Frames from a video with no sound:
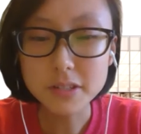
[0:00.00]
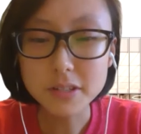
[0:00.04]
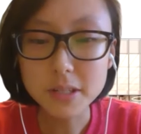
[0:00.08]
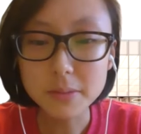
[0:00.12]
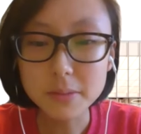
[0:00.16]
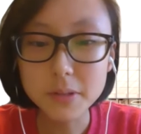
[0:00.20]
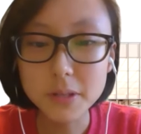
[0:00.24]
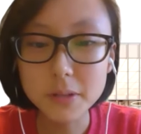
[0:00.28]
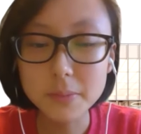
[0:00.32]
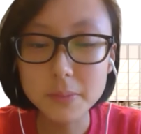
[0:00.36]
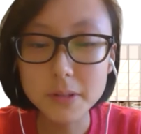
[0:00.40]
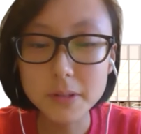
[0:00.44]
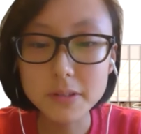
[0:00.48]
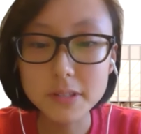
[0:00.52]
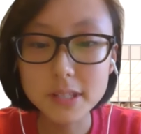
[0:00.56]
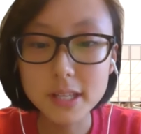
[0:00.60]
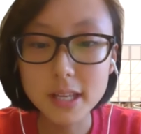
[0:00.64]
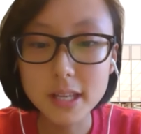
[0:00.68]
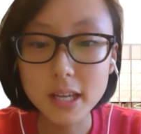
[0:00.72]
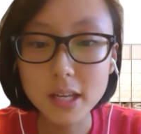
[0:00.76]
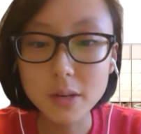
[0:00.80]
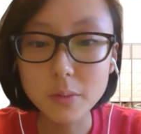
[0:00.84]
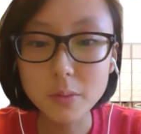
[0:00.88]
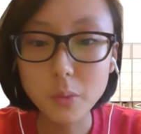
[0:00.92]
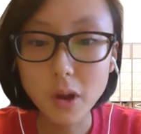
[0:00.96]
some people
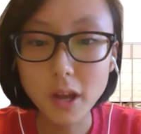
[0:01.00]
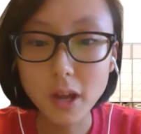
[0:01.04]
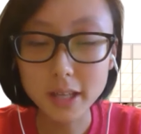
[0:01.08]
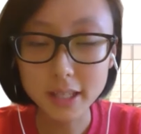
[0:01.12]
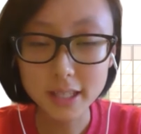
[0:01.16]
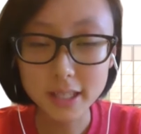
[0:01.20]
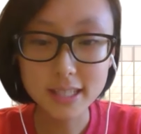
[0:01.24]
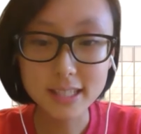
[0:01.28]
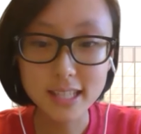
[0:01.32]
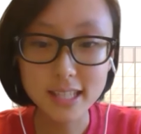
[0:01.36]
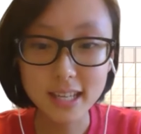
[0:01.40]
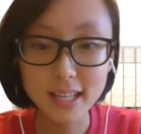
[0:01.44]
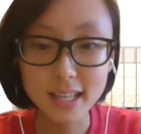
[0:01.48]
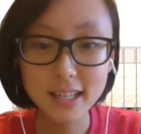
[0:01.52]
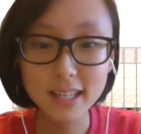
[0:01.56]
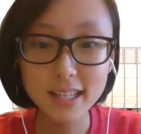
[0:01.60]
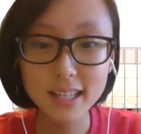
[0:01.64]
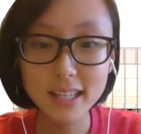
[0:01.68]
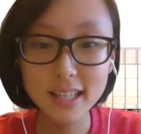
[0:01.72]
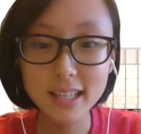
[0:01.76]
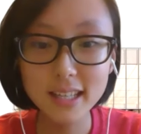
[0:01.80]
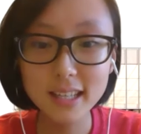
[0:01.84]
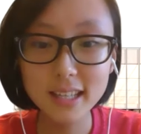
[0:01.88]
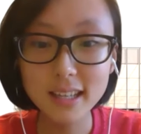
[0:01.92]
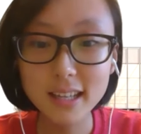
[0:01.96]
said walking
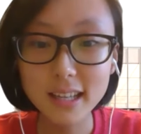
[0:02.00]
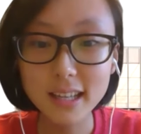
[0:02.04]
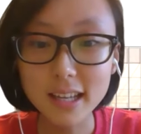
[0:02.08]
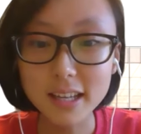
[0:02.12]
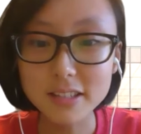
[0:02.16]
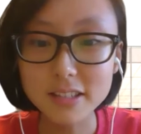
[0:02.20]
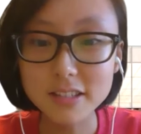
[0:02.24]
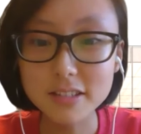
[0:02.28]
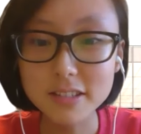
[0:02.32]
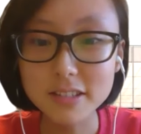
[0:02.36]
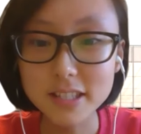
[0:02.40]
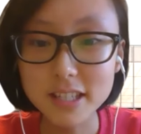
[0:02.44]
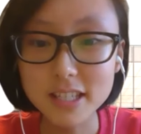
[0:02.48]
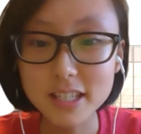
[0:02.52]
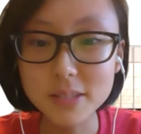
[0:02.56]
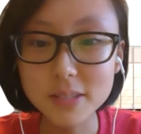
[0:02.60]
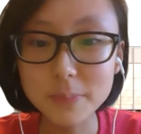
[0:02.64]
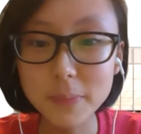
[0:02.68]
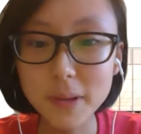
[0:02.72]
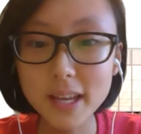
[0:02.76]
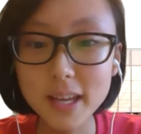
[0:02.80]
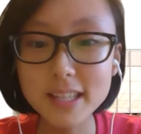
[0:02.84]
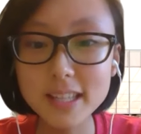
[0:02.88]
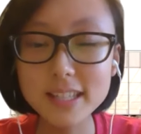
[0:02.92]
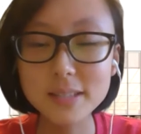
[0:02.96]
daily, exercise
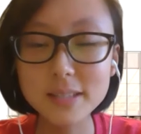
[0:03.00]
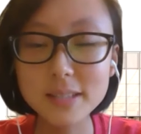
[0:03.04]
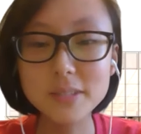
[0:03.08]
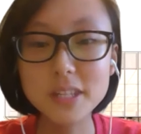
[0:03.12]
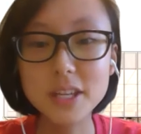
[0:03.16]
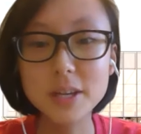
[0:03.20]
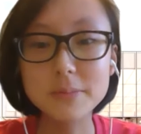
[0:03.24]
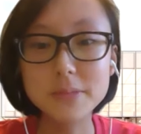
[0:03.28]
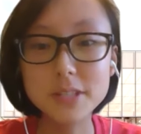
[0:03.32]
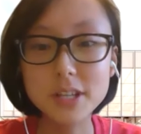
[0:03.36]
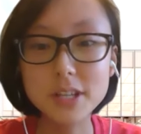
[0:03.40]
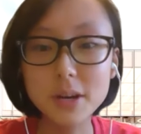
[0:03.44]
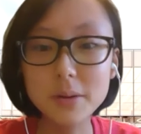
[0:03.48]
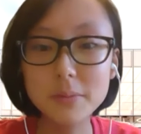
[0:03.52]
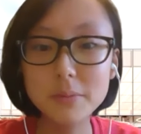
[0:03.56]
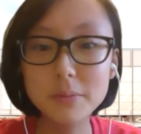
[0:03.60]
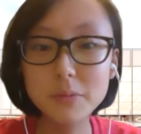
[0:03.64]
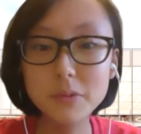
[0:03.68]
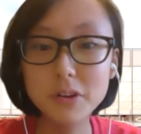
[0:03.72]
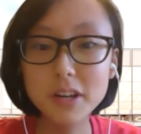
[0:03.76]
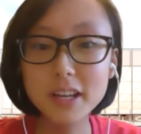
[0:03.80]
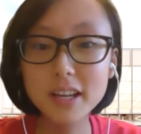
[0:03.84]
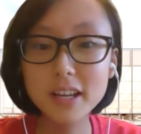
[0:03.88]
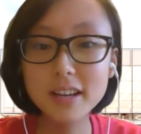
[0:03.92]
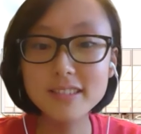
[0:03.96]
bike, sometimes arm
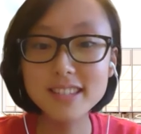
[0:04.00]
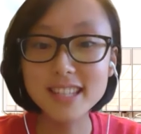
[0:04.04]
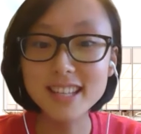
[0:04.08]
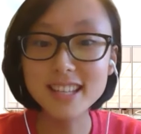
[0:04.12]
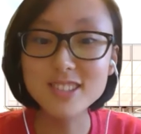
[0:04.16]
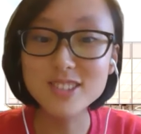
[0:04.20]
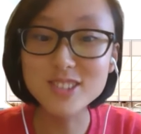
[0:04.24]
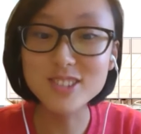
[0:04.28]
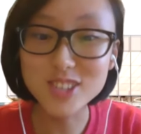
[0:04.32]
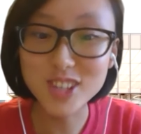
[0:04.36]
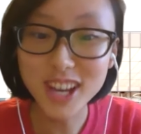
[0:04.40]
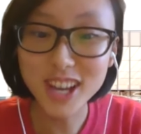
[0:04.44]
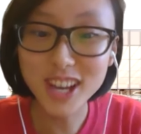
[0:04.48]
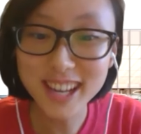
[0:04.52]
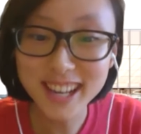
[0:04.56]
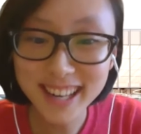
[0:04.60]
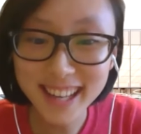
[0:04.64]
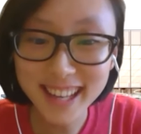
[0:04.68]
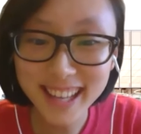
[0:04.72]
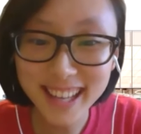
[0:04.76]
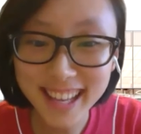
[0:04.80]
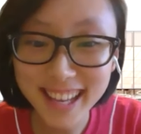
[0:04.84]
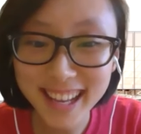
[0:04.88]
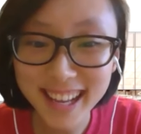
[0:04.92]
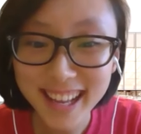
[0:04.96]
workouts, and
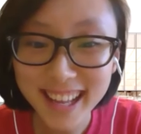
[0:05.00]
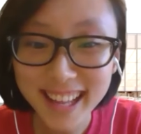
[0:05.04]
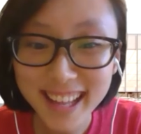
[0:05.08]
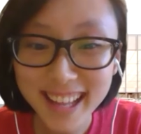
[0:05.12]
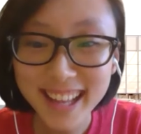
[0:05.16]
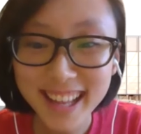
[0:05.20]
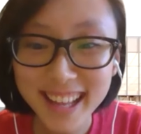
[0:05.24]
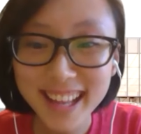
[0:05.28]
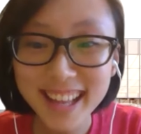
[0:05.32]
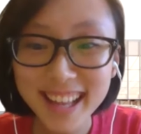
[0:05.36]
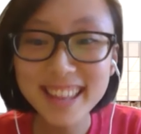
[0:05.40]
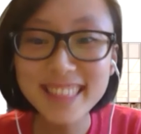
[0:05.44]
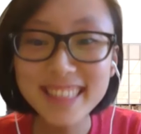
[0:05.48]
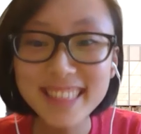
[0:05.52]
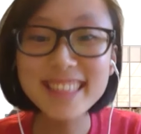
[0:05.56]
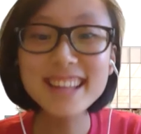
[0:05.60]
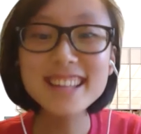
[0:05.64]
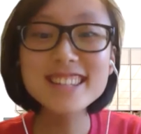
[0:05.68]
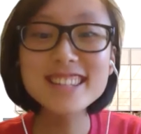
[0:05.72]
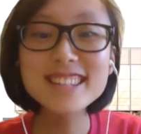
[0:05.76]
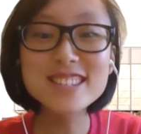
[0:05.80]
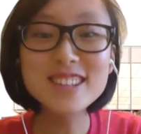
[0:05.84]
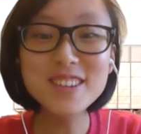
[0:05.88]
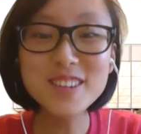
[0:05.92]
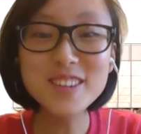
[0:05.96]
juggling.
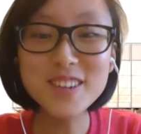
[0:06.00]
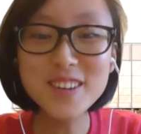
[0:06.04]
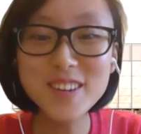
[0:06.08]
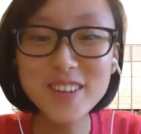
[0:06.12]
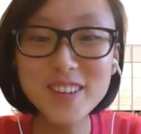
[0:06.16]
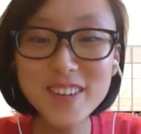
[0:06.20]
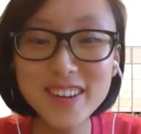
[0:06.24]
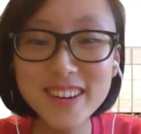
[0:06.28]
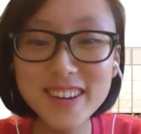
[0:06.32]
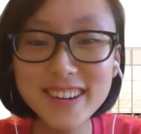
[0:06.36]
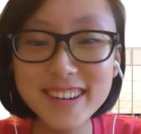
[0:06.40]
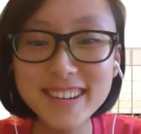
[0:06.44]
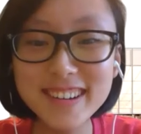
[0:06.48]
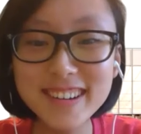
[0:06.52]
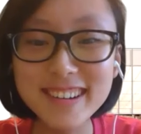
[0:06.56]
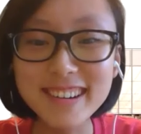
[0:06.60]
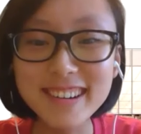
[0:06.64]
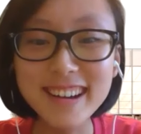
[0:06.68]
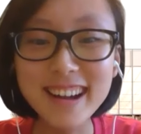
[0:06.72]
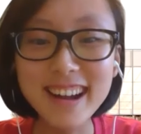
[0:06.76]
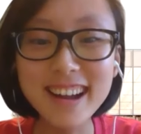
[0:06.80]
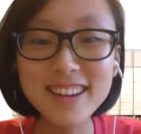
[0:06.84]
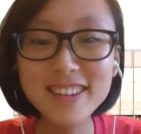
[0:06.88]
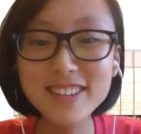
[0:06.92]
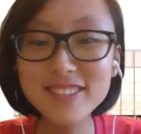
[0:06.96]
That's so
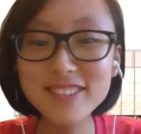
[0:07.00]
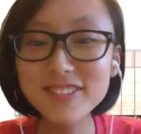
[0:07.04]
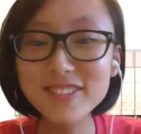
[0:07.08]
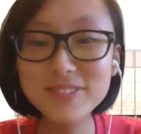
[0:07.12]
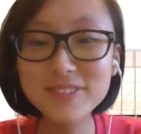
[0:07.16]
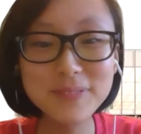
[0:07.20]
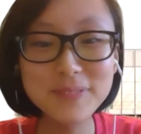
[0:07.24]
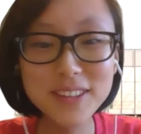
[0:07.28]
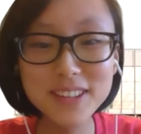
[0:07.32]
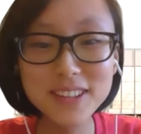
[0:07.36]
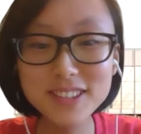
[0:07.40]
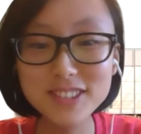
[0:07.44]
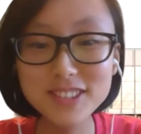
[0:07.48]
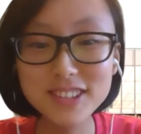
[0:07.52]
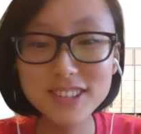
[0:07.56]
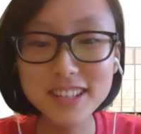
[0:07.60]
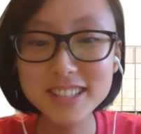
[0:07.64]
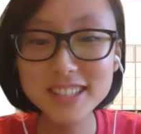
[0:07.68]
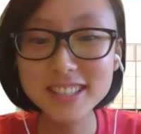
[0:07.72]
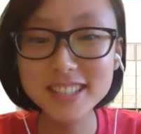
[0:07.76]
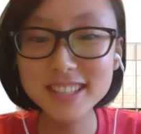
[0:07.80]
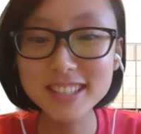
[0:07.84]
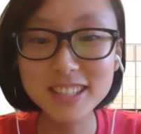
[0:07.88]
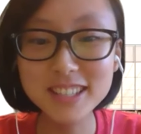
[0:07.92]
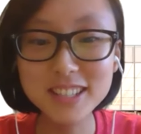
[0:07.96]
cool. I've been
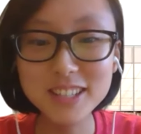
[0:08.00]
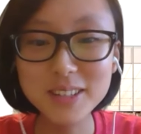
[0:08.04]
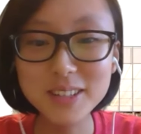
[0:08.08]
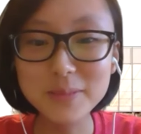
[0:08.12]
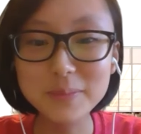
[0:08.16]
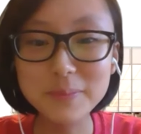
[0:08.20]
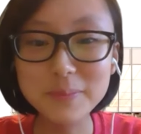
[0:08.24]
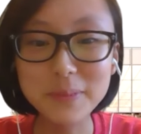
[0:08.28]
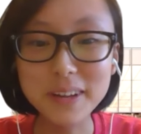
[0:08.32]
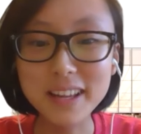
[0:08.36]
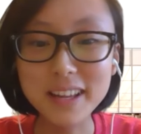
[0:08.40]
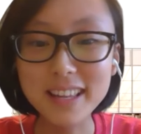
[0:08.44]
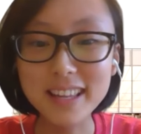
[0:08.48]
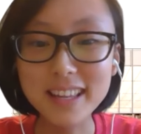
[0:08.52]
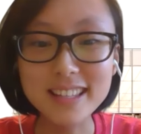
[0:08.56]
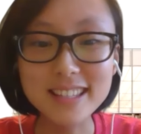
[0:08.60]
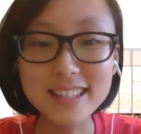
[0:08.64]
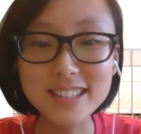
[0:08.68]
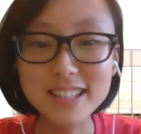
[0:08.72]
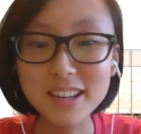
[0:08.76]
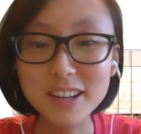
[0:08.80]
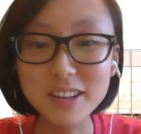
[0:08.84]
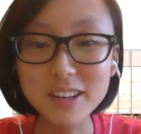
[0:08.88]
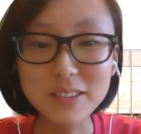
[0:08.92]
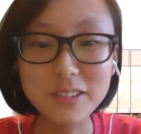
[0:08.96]
trying to learn, but
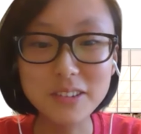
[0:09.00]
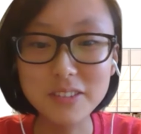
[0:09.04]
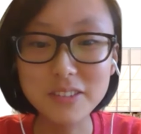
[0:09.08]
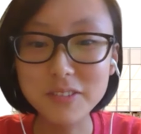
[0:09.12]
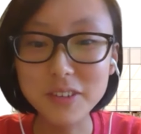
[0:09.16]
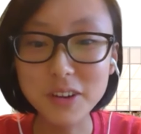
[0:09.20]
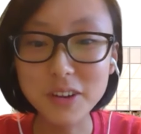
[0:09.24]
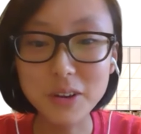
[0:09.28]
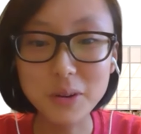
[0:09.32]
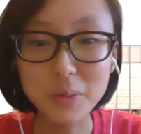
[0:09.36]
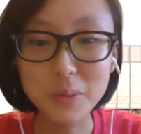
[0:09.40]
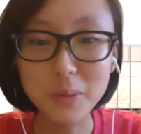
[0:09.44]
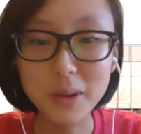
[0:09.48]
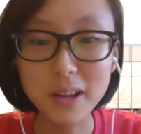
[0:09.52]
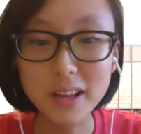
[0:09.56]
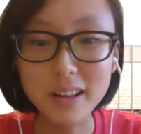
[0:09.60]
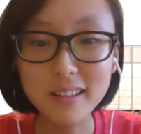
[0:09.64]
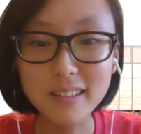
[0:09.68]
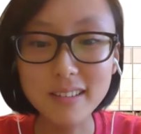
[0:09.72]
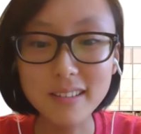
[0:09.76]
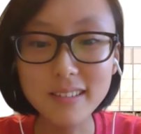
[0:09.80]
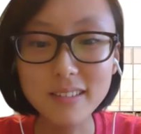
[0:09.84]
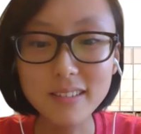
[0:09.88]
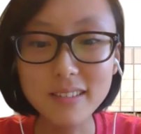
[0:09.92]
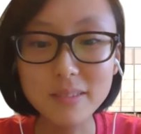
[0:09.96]
it's not going very
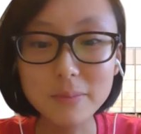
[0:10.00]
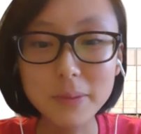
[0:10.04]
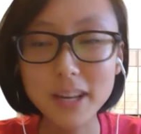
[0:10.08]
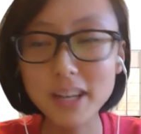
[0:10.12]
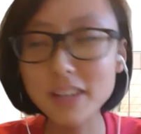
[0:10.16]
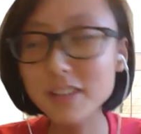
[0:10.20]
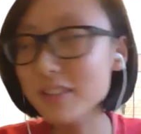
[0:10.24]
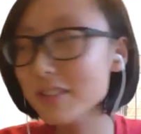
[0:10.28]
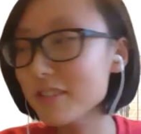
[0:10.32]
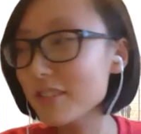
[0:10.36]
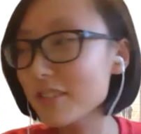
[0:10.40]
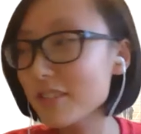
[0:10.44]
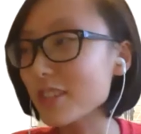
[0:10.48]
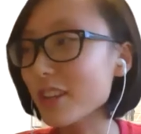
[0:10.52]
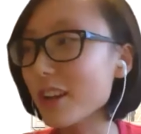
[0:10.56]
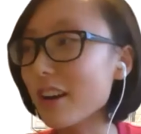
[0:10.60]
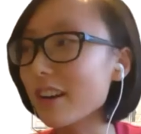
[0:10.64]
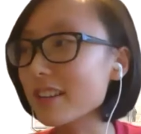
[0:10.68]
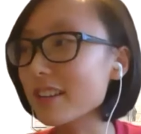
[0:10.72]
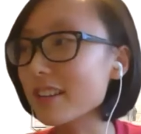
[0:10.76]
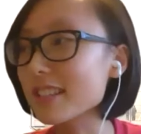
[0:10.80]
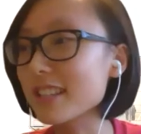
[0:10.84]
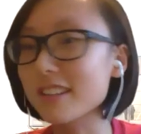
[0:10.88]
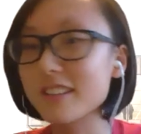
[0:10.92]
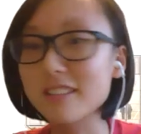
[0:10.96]
well. But I use
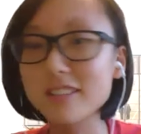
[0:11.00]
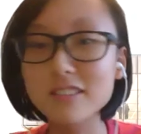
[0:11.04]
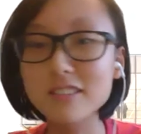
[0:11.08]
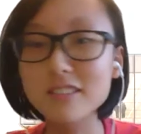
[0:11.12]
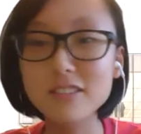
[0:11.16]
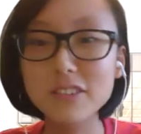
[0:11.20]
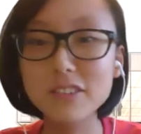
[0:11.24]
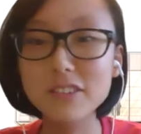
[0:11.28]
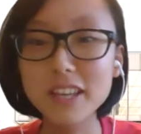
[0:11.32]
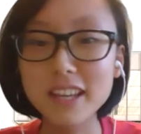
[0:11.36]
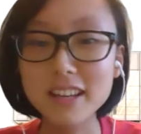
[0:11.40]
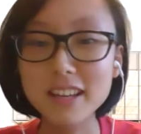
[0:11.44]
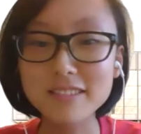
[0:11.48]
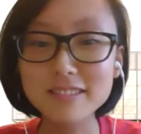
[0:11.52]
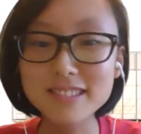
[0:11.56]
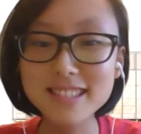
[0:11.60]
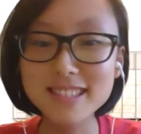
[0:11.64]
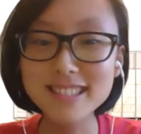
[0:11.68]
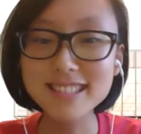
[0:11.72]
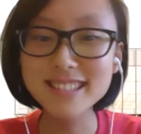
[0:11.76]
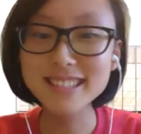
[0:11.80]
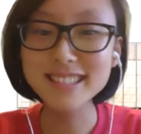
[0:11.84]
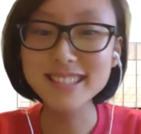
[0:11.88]
socks. I don't know if it counts.